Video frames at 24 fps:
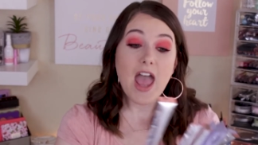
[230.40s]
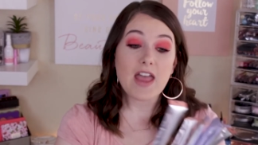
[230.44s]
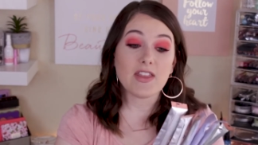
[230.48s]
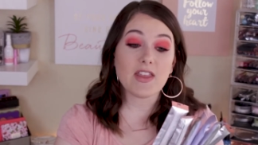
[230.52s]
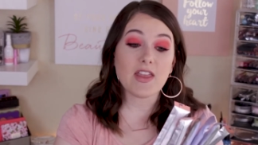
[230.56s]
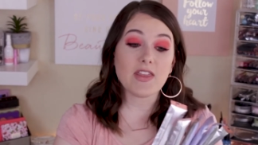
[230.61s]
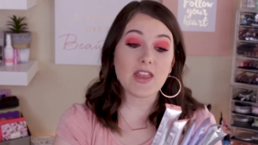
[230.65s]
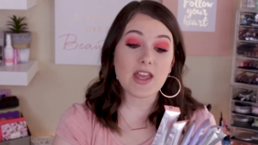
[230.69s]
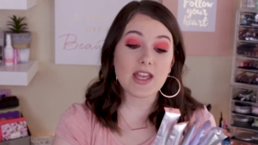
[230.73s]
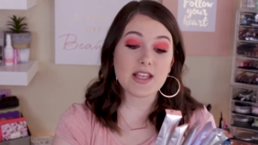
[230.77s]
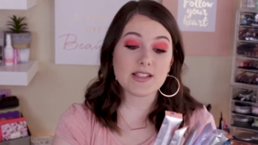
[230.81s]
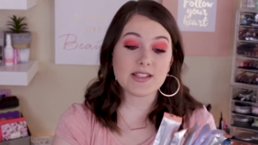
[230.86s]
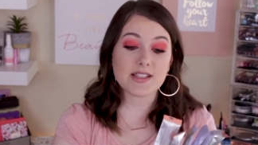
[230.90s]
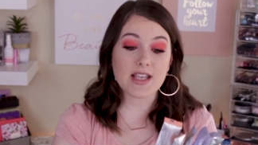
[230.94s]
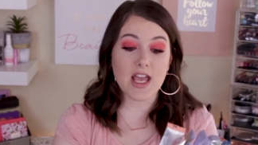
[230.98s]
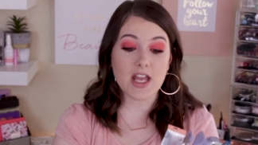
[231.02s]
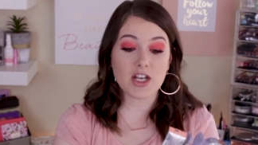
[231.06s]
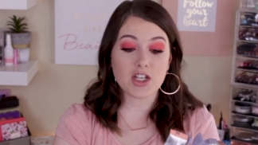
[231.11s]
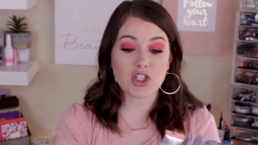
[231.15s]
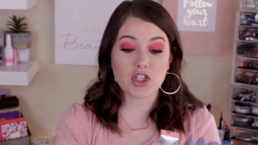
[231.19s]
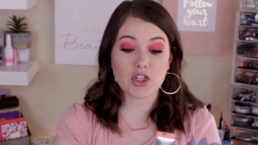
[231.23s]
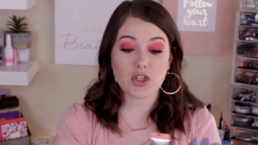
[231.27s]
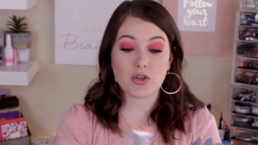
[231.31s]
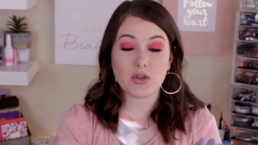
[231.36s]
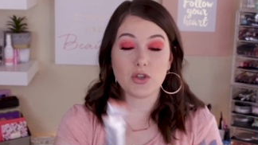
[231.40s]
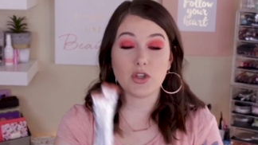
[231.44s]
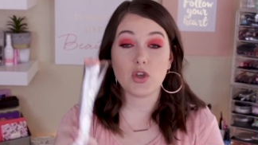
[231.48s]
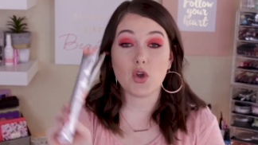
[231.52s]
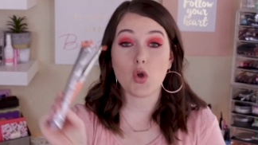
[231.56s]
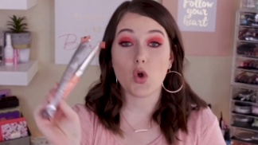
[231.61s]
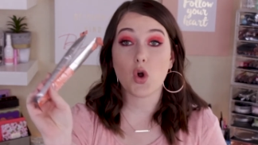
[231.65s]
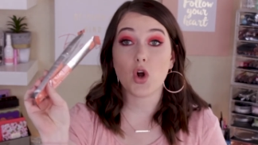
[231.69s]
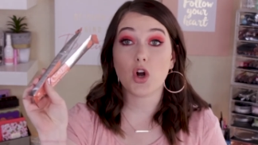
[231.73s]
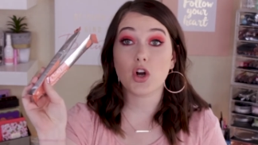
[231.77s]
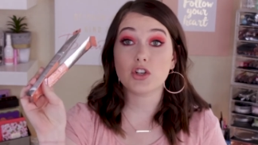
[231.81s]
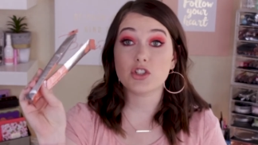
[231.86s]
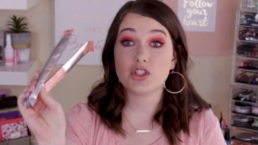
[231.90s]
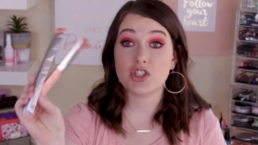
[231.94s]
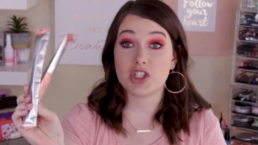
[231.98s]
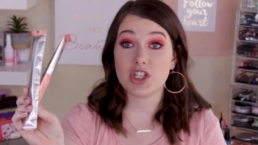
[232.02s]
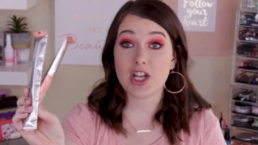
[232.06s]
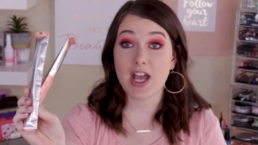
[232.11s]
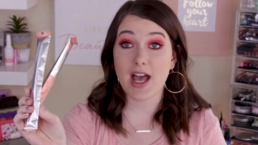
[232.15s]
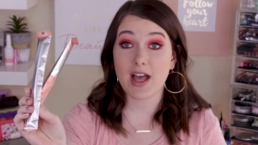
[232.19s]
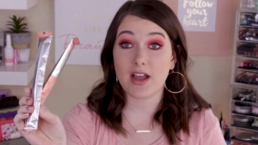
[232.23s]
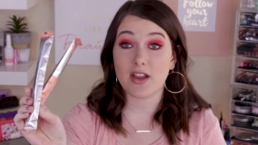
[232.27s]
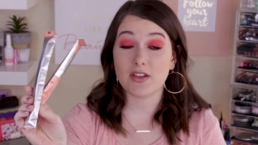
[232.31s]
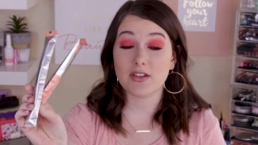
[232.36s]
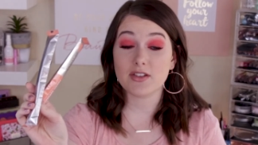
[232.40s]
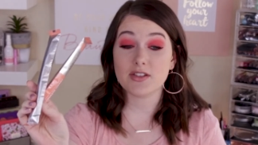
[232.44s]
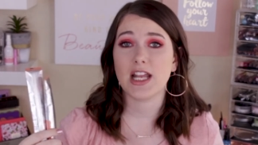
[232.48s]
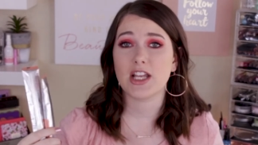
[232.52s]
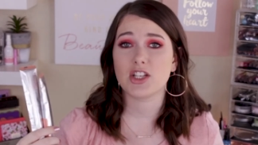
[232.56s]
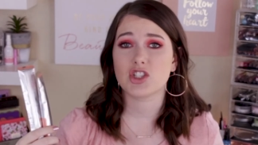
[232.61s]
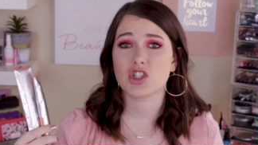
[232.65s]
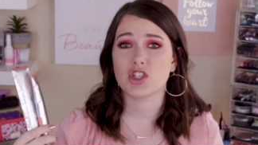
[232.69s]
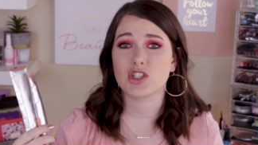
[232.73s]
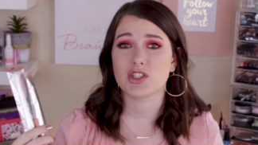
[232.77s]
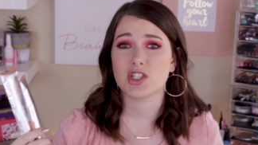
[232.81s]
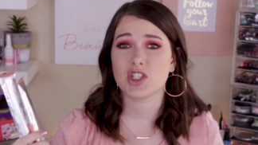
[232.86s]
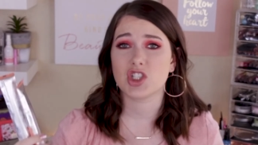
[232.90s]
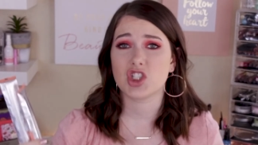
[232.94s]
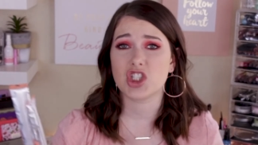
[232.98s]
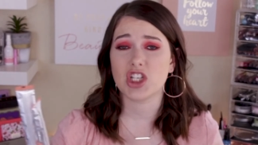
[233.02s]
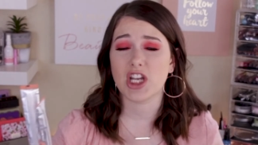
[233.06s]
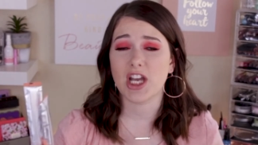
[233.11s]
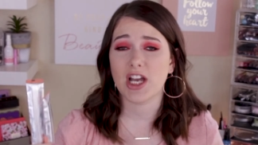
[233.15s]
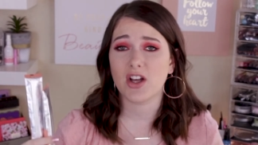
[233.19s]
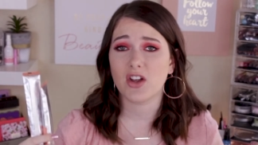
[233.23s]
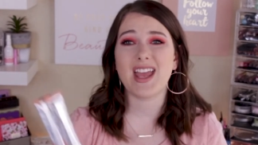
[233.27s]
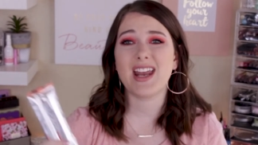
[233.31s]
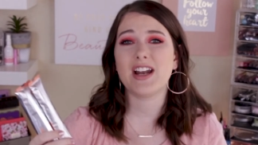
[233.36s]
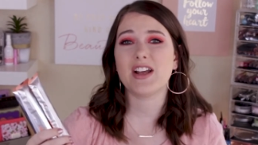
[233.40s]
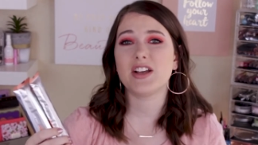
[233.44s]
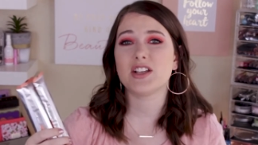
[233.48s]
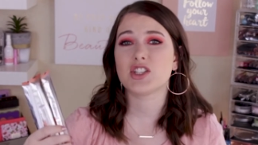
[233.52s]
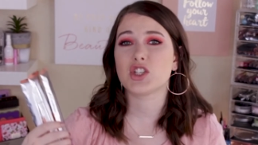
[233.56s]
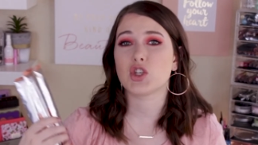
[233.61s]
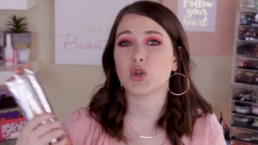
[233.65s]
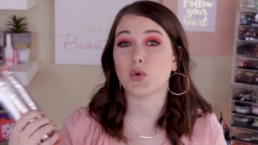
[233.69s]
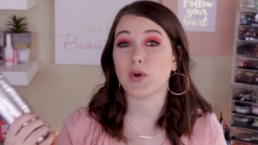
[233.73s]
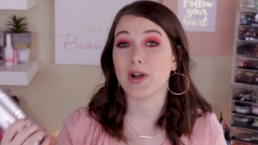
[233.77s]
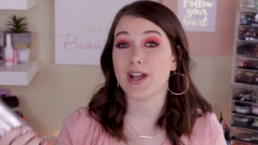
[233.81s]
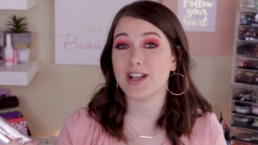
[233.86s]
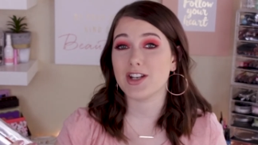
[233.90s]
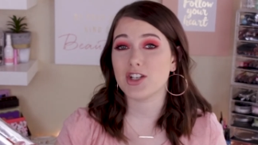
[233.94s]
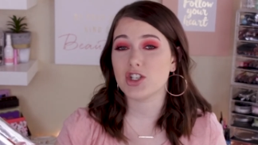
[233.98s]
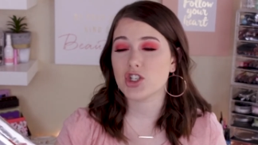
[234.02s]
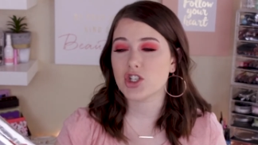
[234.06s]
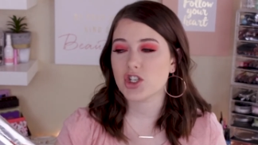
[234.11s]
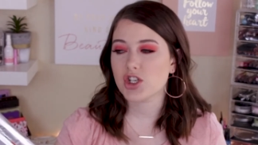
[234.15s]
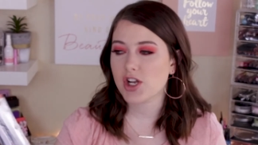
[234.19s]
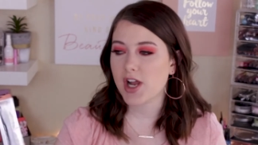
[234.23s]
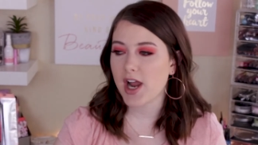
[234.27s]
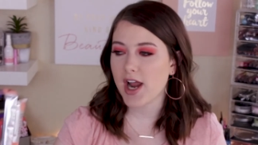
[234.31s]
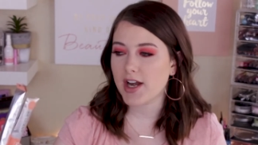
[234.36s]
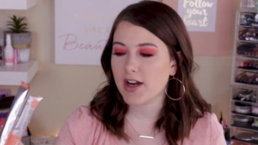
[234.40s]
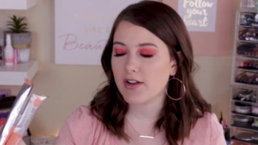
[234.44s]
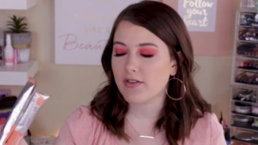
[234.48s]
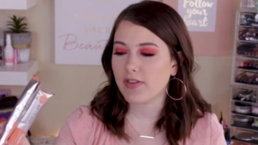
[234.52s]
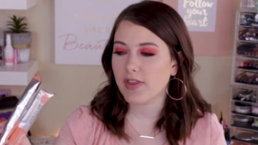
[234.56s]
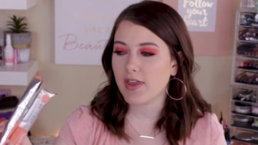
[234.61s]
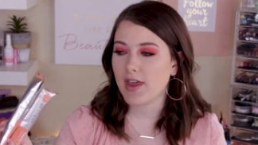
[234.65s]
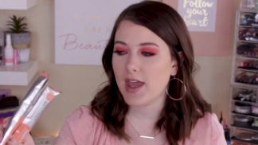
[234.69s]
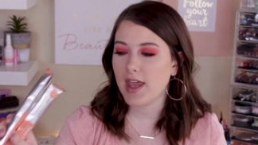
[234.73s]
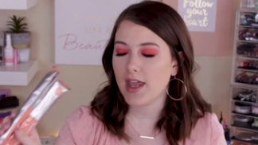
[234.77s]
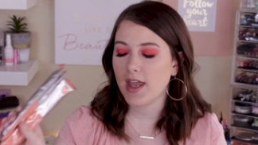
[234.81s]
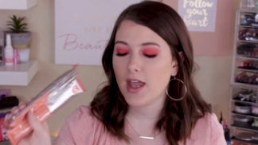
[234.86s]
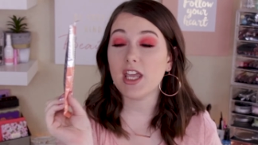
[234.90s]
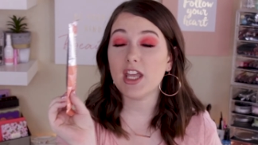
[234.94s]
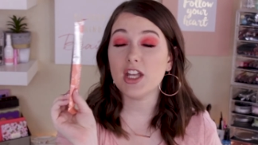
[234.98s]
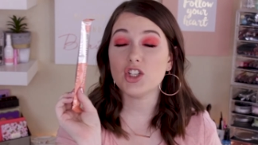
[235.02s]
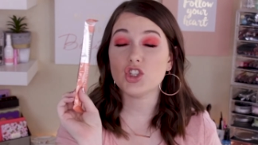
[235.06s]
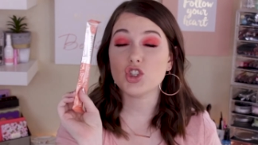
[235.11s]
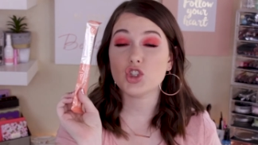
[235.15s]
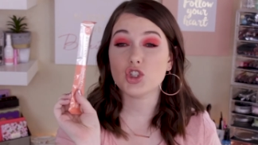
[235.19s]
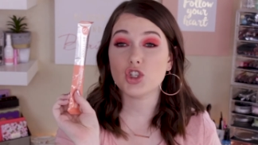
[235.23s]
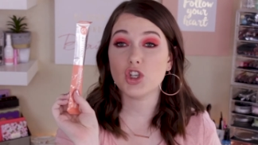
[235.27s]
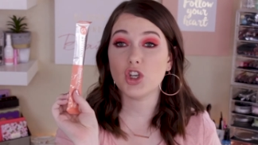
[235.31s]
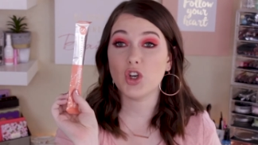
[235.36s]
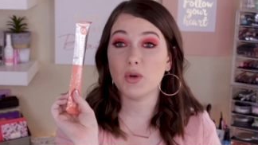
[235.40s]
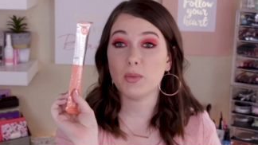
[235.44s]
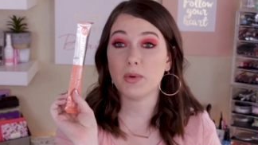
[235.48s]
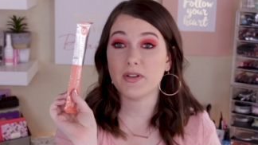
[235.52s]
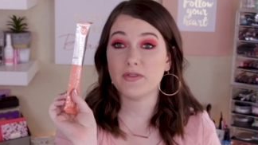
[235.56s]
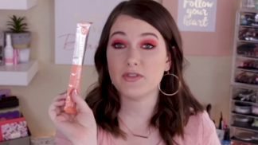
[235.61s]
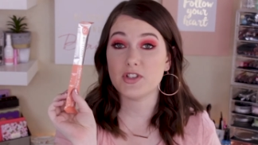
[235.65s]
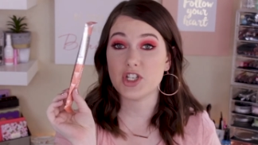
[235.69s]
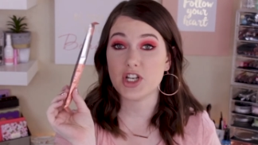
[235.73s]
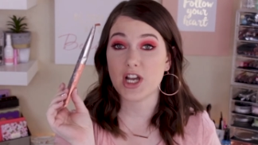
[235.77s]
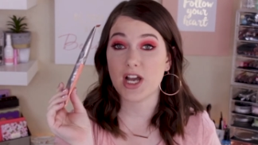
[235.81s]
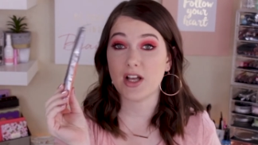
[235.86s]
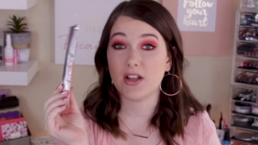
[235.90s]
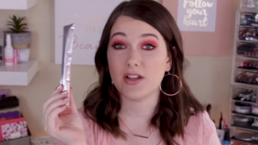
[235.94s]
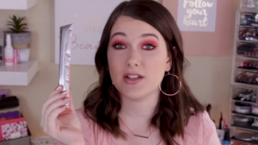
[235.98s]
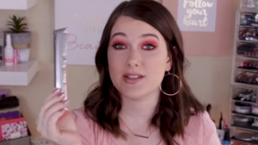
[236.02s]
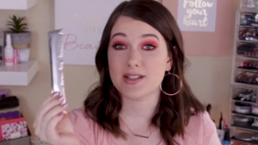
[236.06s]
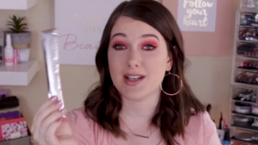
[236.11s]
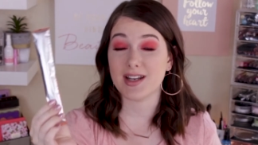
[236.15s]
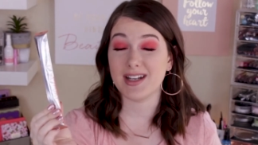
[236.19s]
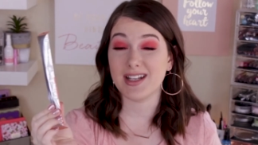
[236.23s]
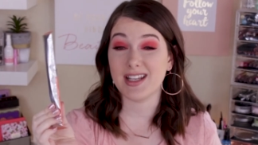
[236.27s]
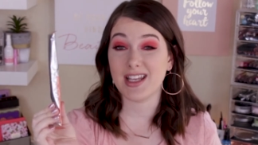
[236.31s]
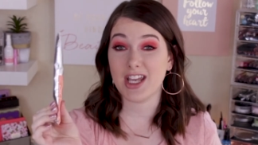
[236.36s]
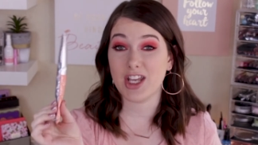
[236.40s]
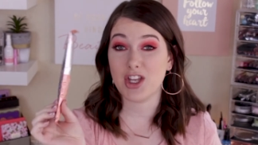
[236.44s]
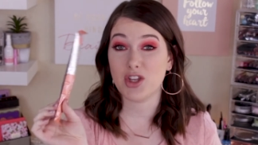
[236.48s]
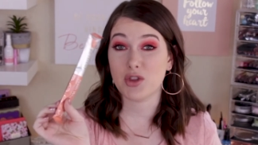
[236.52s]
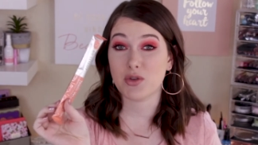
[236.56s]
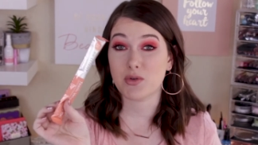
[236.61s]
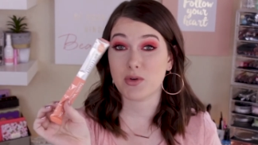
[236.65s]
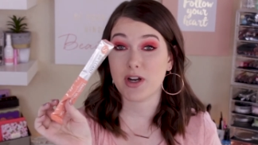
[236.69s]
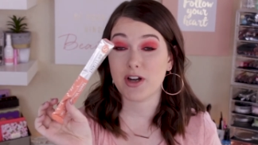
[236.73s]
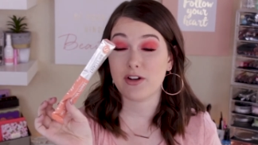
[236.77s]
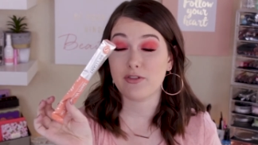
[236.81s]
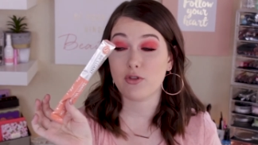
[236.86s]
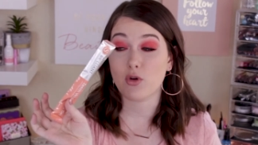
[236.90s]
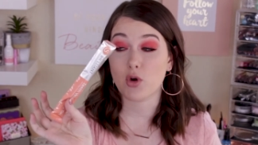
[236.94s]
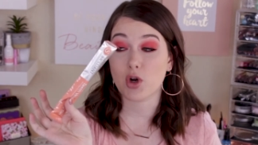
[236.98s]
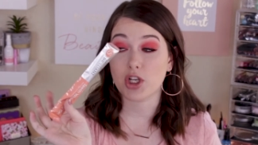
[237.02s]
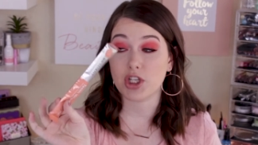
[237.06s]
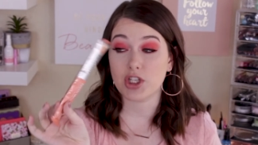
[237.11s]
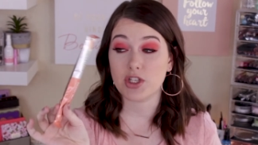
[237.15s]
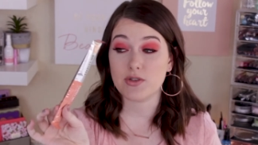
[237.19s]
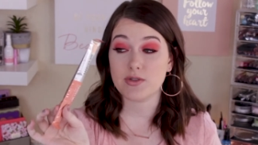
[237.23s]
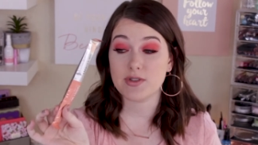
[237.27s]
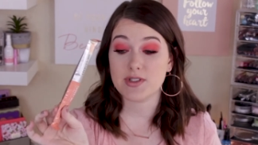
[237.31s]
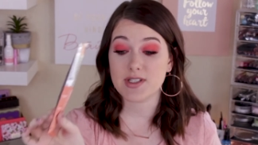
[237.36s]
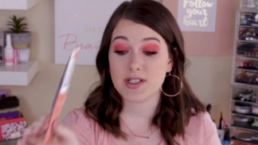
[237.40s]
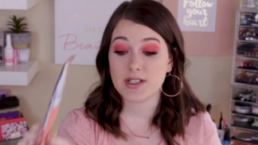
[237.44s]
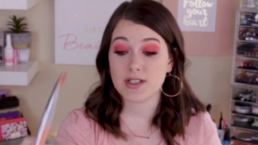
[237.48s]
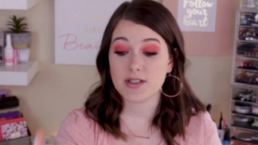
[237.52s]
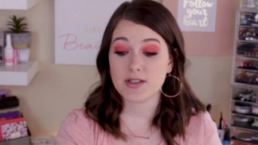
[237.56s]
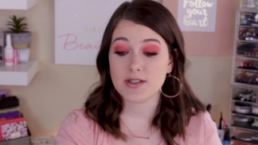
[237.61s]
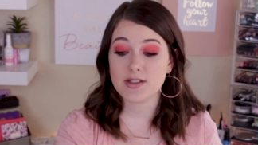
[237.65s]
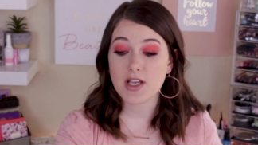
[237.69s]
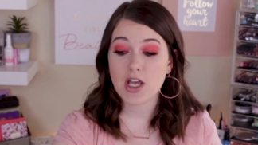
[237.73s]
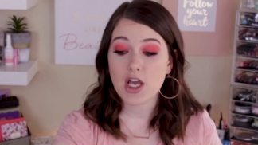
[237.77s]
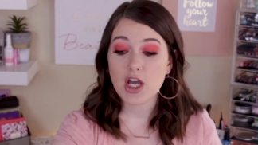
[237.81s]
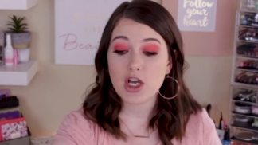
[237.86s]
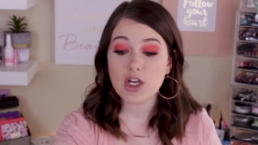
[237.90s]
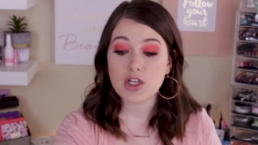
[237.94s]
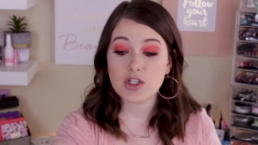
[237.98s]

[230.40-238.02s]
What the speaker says: And then they send you your gels. It's just a gel in a syringe kind of thing. Each tube of gel is going to get you 3 to 4 uses.